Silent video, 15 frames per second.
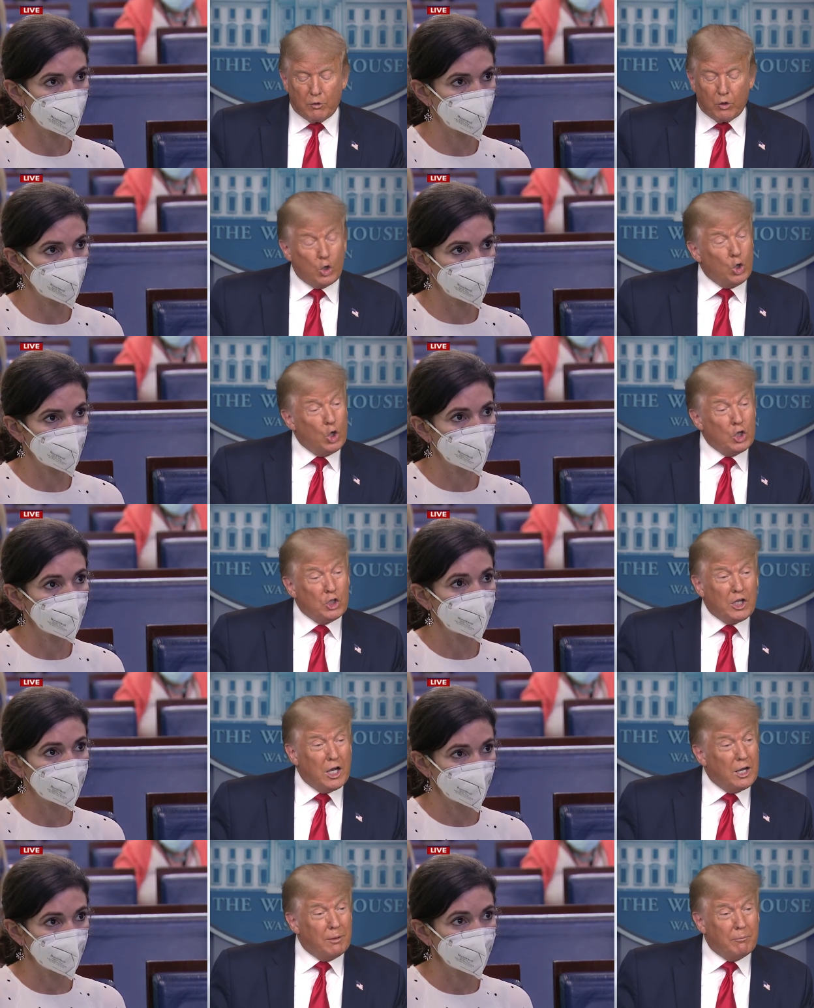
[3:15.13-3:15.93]
Speaker 1: for a long
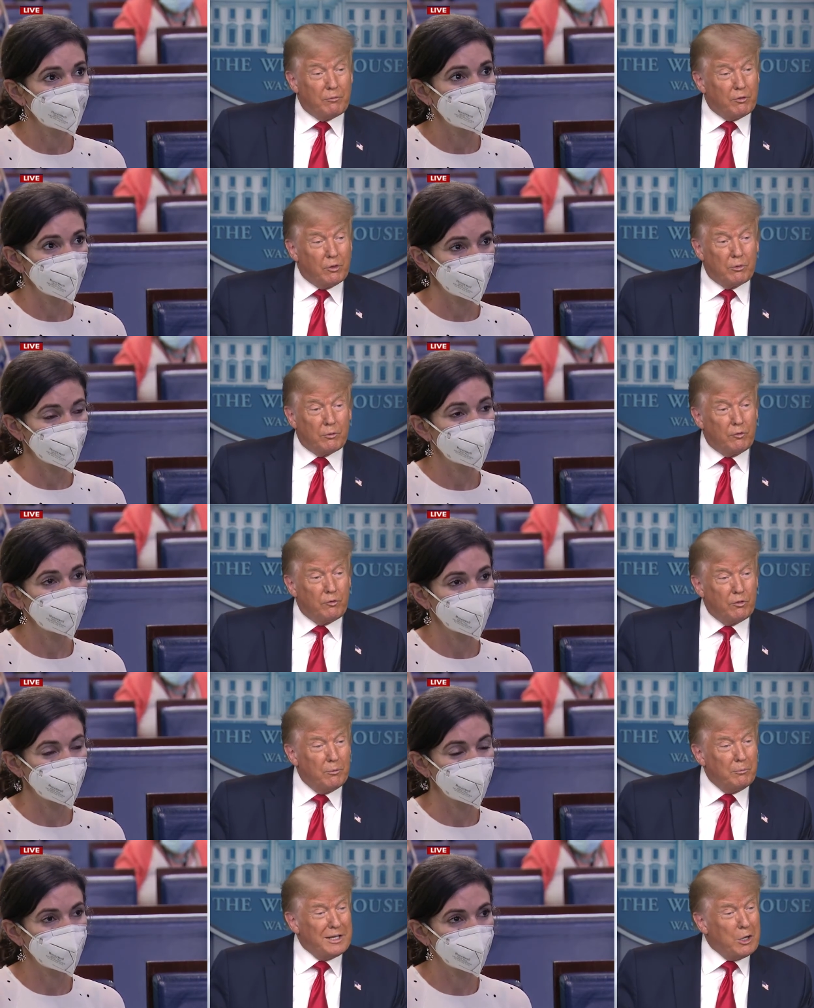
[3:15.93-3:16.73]
time, for
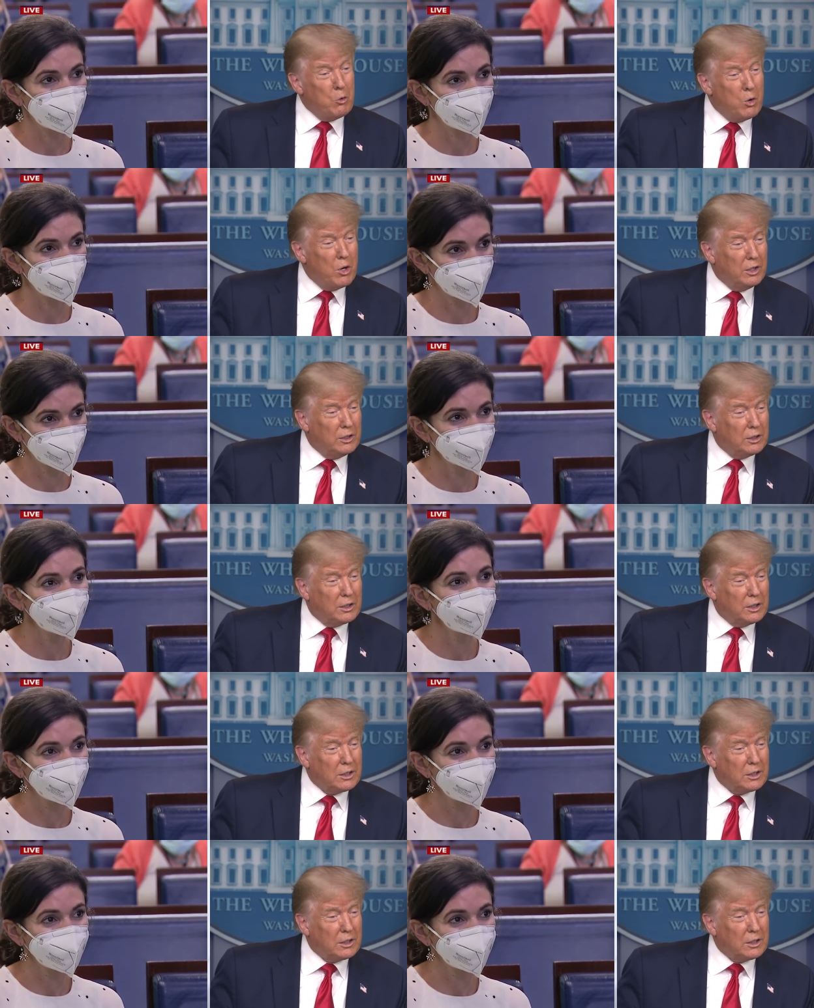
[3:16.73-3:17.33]
from day one.